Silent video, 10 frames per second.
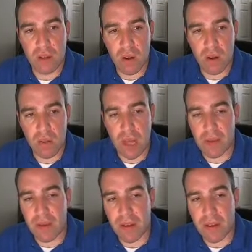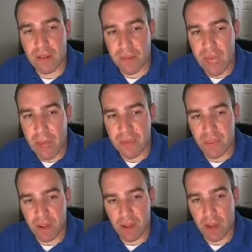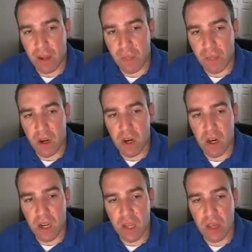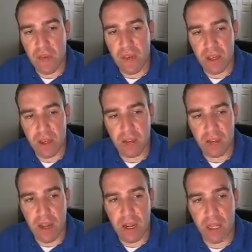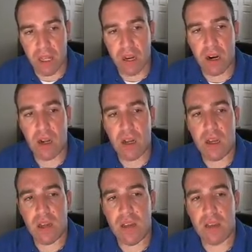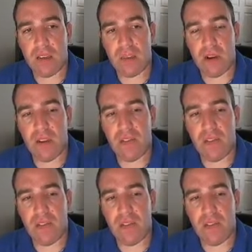total steps. It writes out the steps for you. Color is burned, everything goes down in here. Daily summary